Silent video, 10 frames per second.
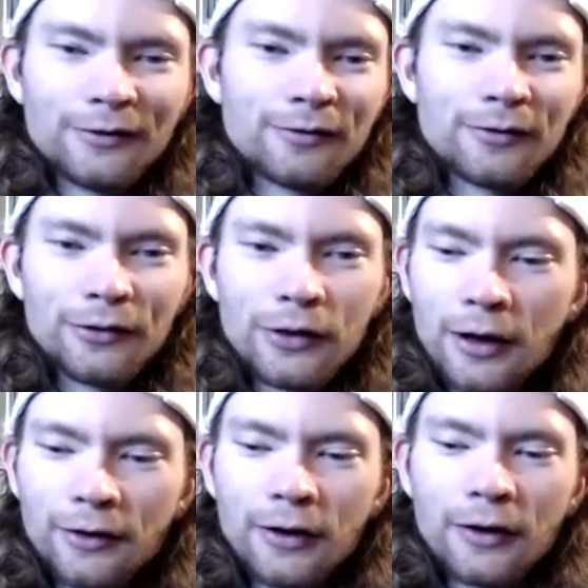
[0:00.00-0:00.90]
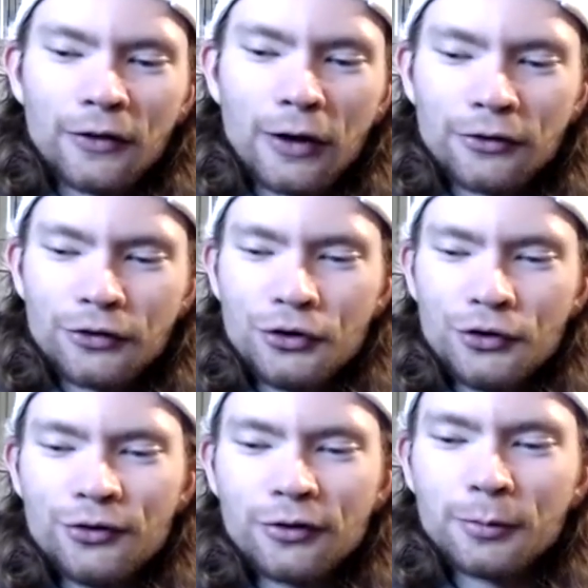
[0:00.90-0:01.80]
that's
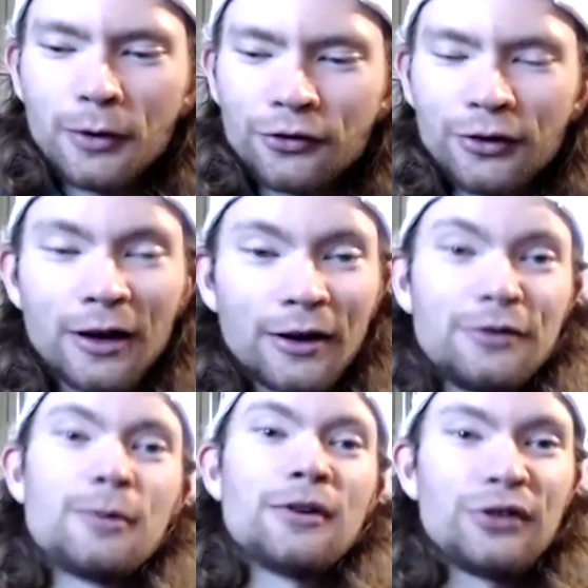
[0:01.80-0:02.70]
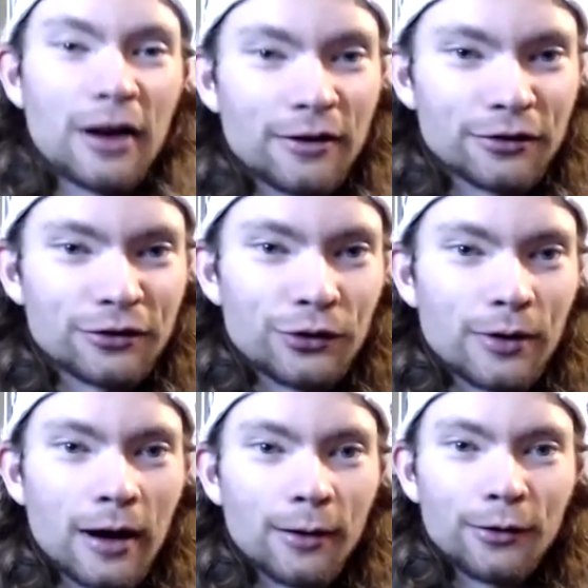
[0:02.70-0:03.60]
huge, especially as a student
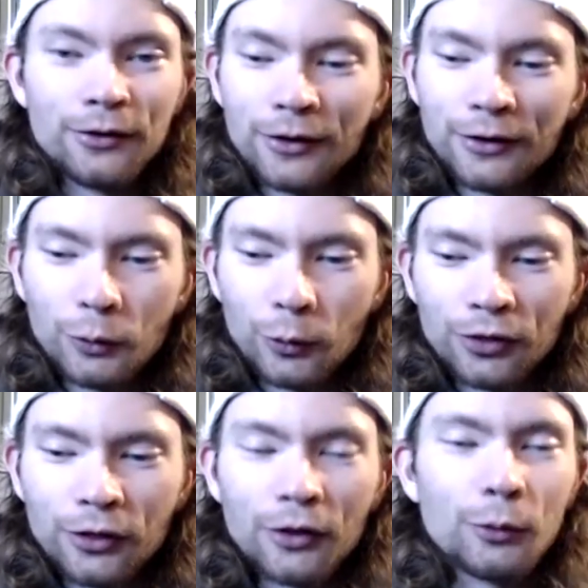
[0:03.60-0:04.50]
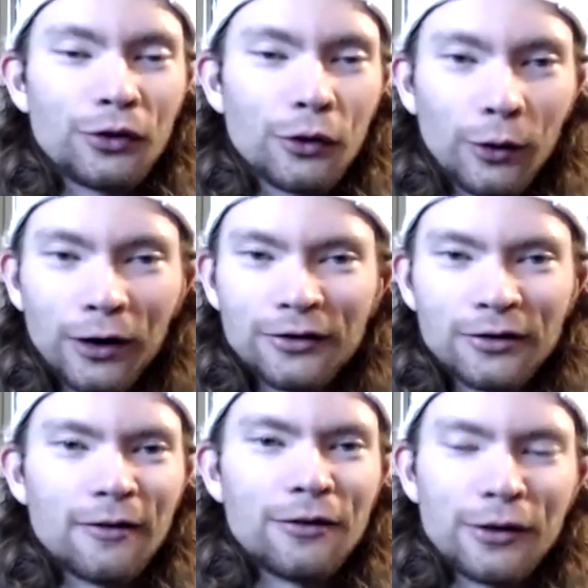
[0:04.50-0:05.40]
athlete, like with the grades and
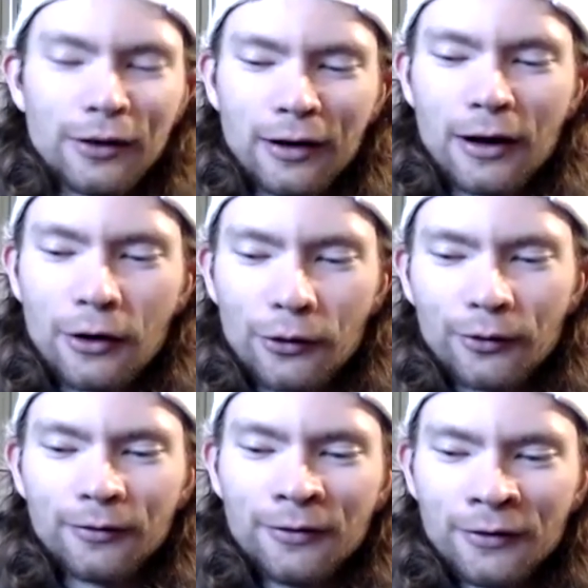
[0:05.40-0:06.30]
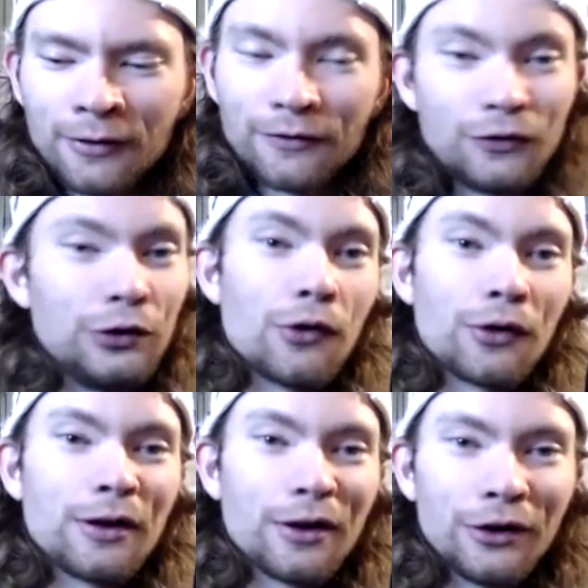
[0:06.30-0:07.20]
everything, and how you don't
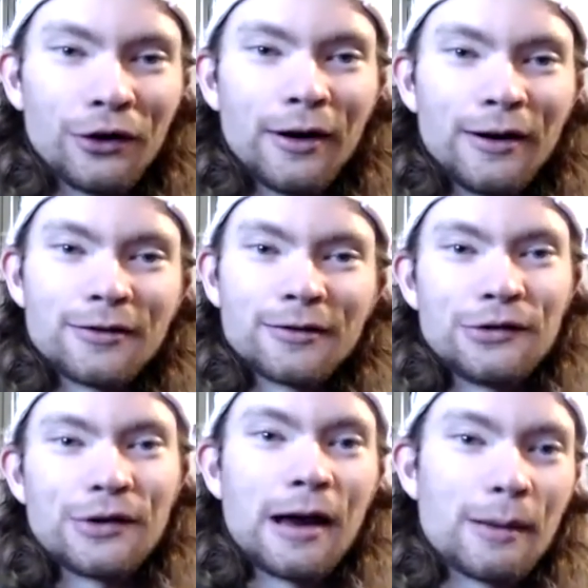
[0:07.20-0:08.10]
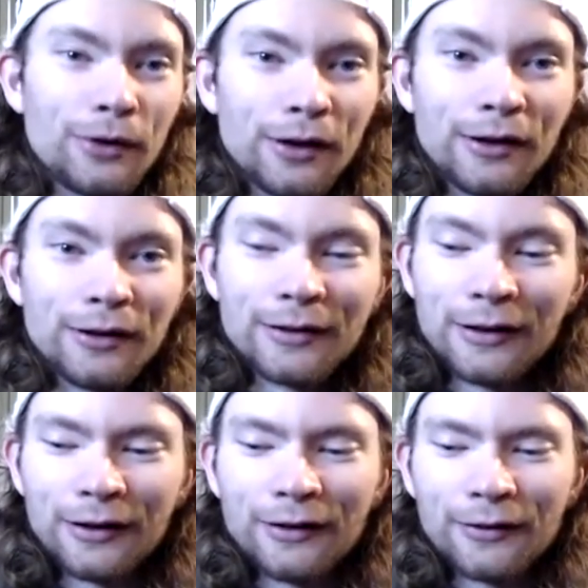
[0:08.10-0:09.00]
get good grades, you can't play,
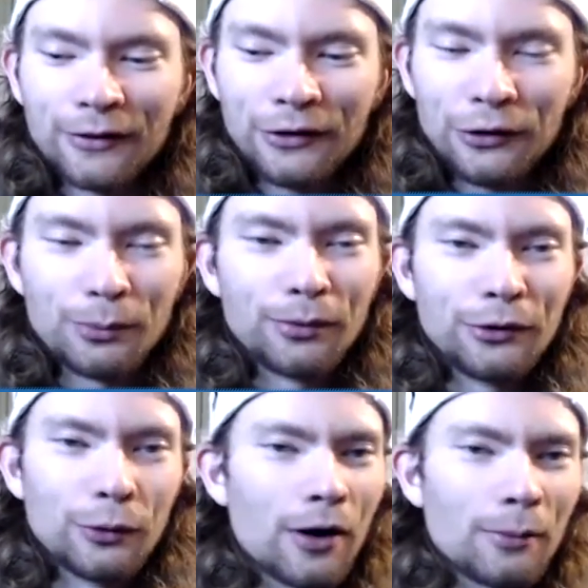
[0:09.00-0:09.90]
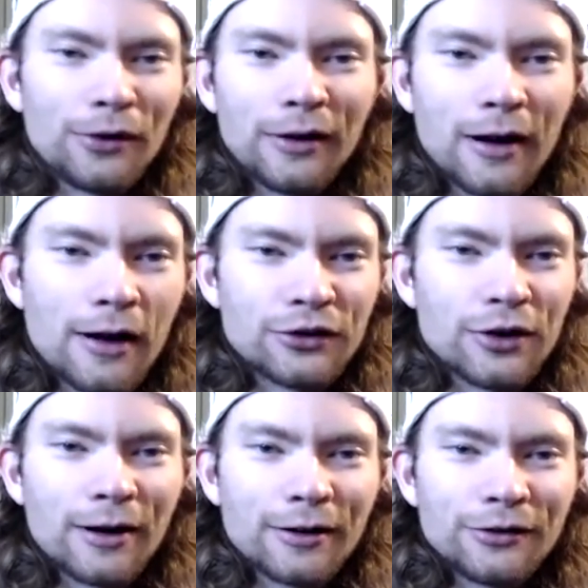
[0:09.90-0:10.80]
and you want to play college
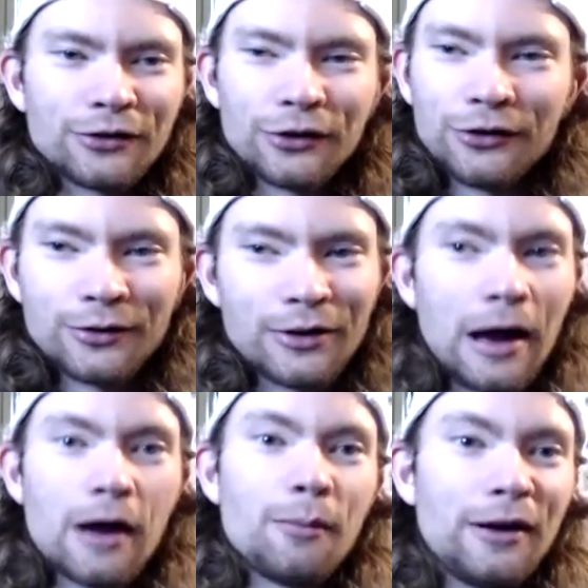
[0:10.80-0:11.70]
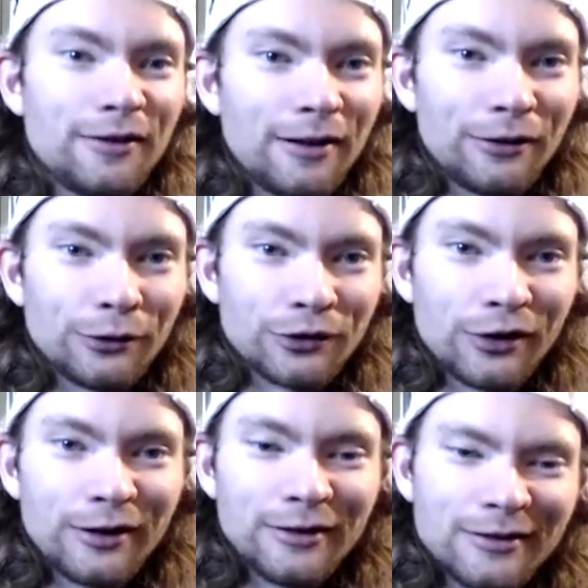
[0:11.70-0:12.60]
hockey, so you got to maintain those
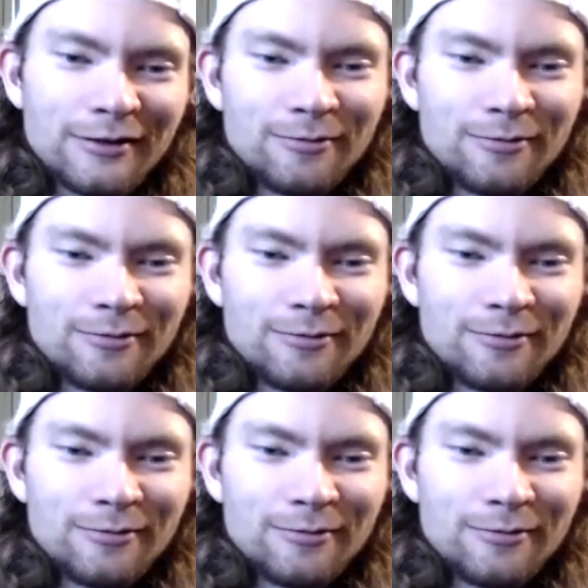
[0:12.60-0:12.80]
grades.